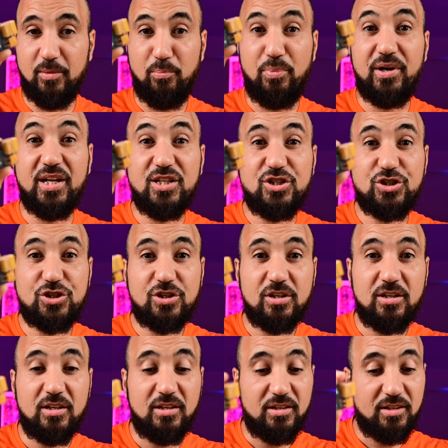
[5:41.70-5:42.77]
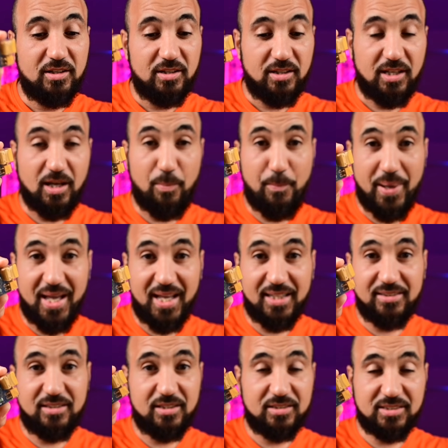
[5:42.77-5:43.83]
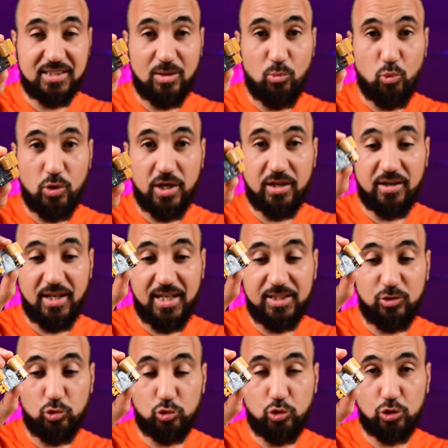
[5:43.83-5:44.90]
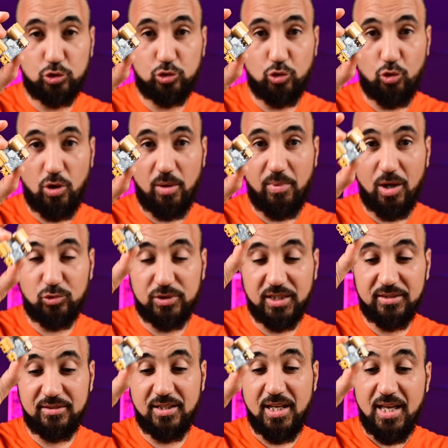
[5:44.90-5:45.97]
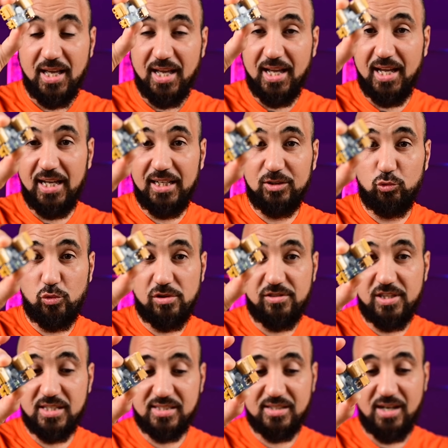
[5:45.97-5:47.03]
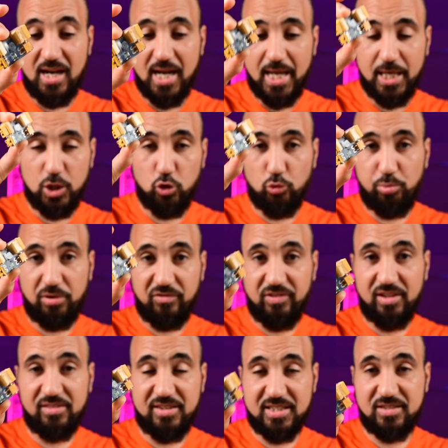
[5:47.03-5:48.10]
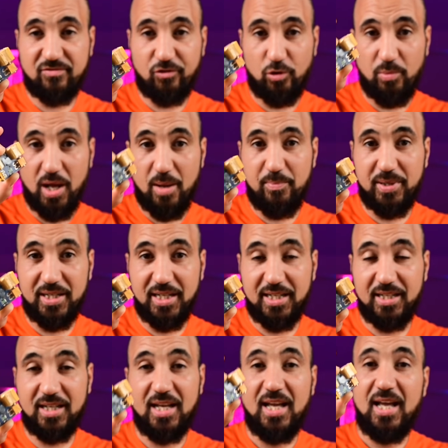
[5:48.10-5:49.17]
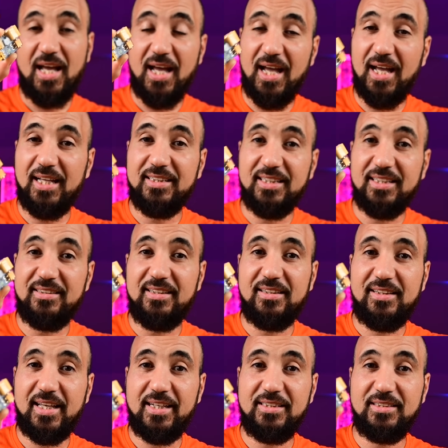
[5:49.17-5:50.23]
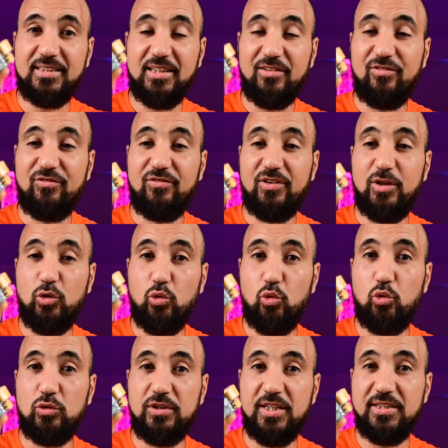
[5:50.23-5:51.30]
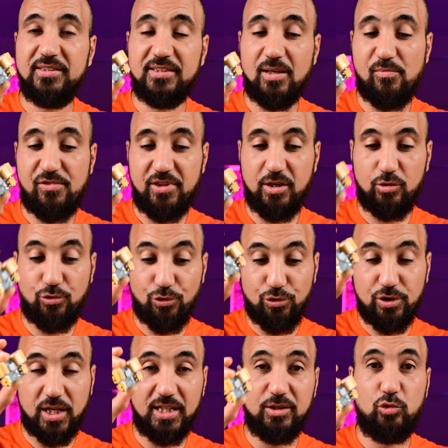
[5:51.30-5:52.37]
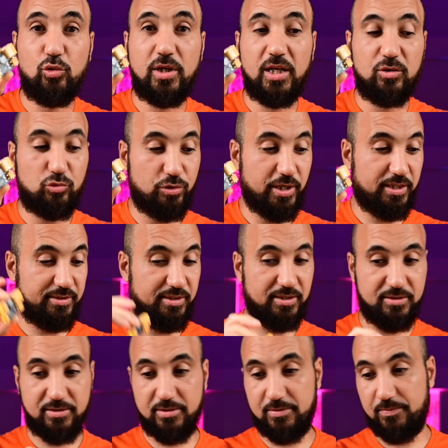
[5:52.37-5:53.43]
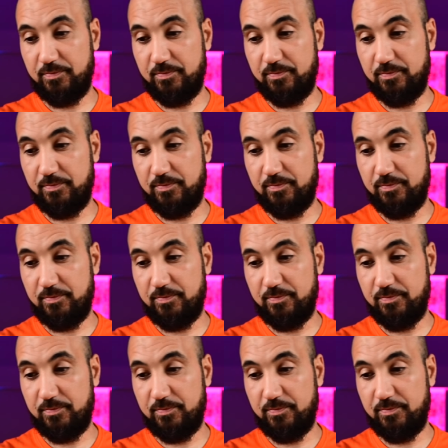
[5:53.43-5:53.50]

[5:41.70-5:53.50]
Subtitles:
bridge a pad somewhere and you don't know about it. And with this guy you prevent this from happening, and it detects if you did something wrong and you can correct it.